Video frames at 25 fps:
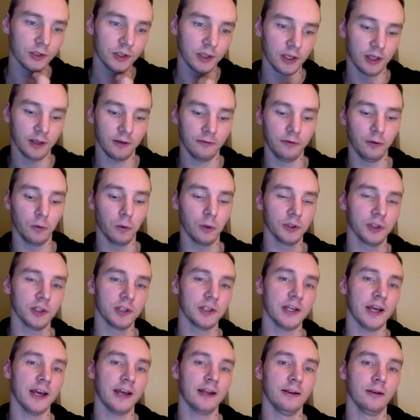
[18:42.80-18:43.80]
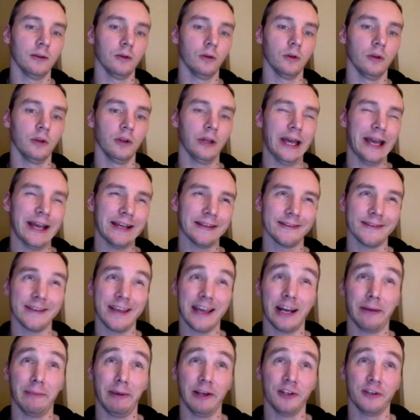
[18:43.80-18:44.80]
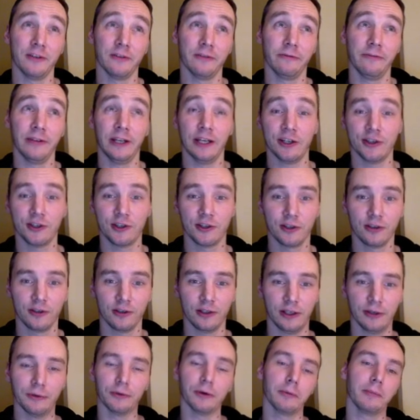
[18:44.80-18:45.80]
if you want to tell, has the animation finished? That you want to